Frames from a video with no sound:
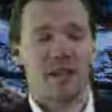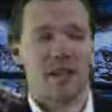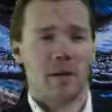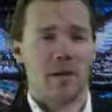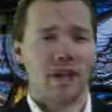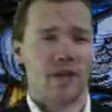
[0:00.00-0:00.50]

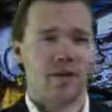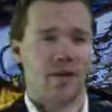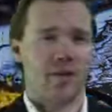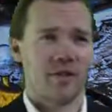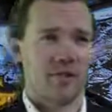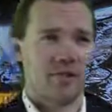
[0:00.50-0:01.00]
Something on the
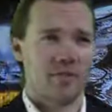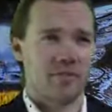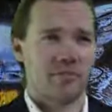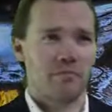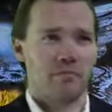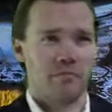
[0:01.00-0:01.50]
order of
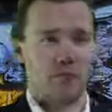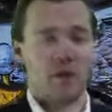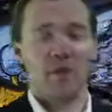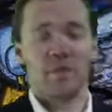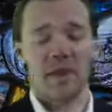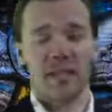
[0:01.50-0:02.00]

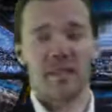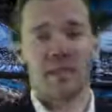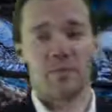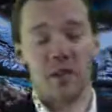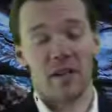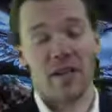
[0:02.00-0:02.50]
20 minutes.
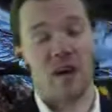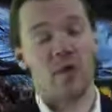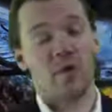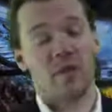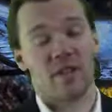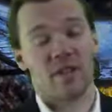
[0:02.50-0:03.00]
But now
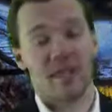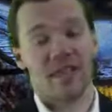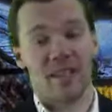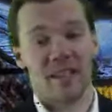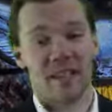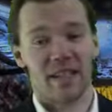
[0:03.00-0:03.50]
we're
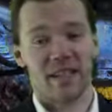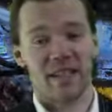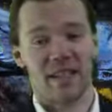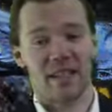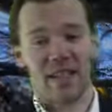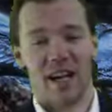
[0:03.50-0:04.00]
starting to see
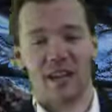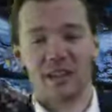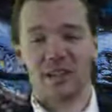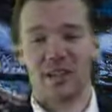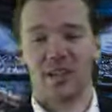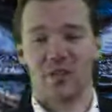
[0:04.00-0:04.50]
that it's
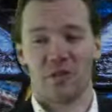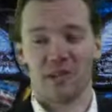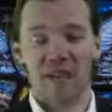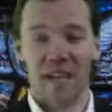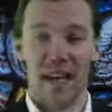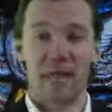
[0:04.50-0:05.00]
actually closer
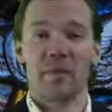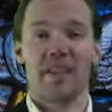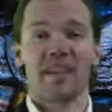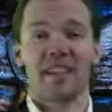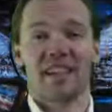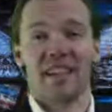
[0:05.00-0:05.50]
to 10
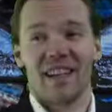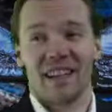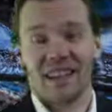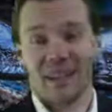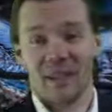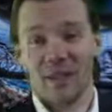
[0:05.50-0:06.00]
minutes
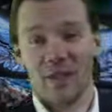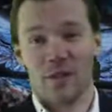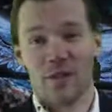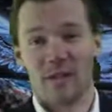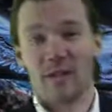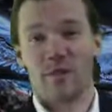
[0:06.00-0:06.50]
that they're
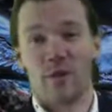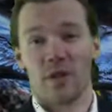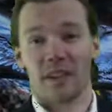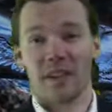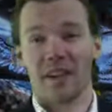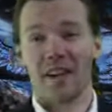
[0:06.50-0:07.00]
looking for
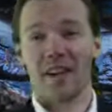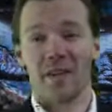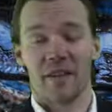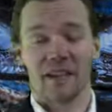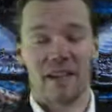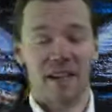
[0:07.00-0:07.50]
and
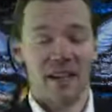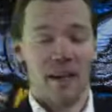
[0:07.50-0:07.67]
desiring.